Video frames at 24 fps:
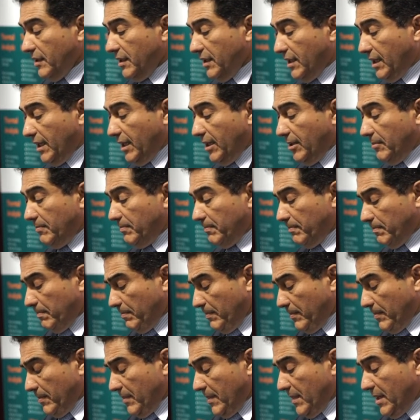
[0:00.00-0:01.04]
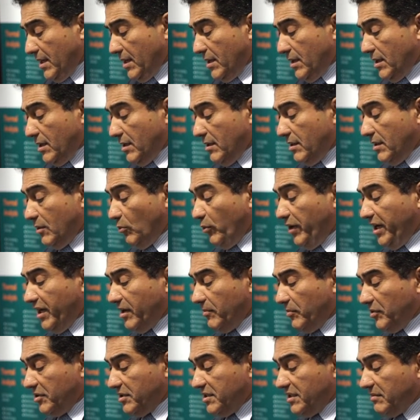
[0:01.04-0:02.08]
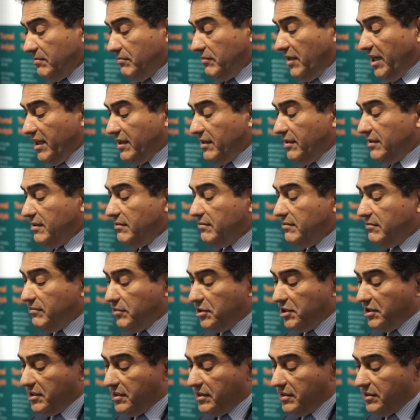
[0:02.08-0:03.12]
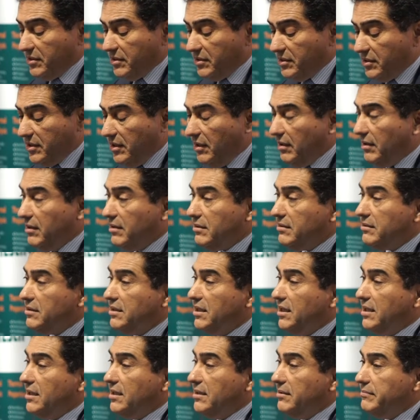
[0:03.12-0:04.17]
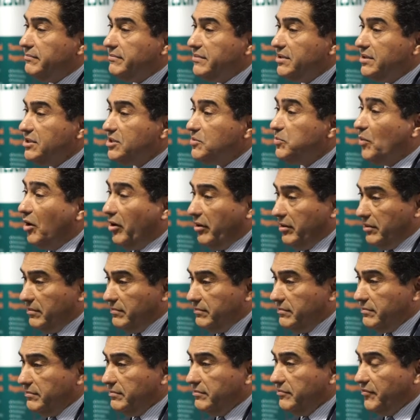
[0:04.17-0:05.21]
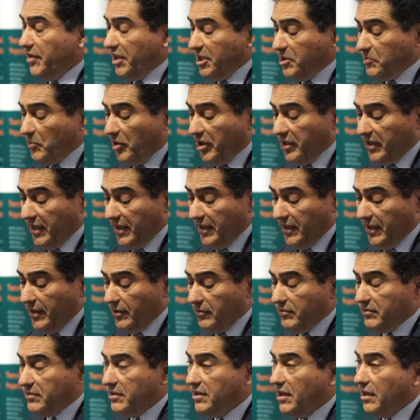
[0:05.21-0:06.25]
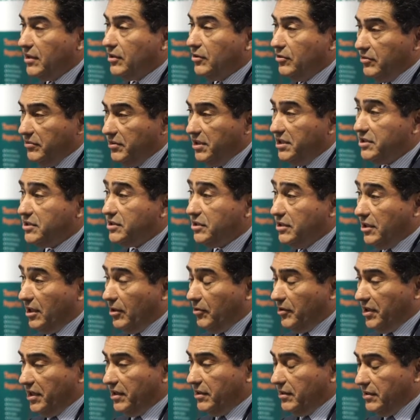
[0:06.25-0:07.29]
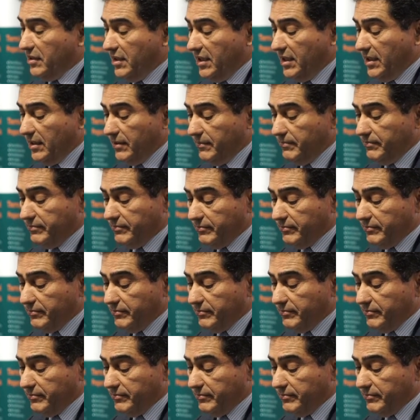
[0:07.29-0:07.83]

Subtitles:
The wearables market, which is still small, very small right now, although it's growing by